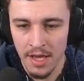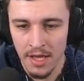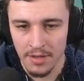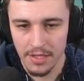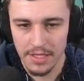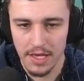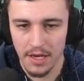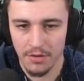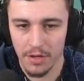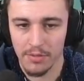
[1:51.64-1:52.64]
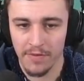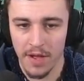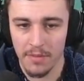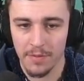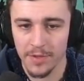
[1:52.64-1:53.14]
This is our creeper
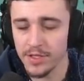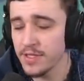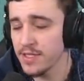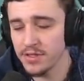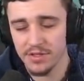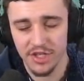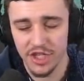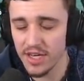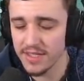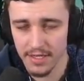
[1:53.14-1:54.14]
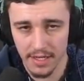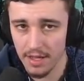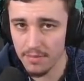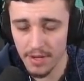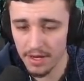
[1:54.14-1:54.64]
farm. This produces a shit ton of
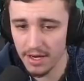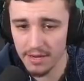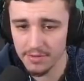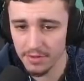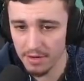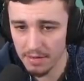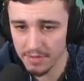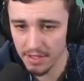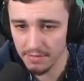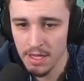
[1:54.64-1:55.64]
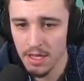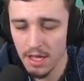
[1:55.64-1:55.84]
gunpowder, an absolute crap ton of it.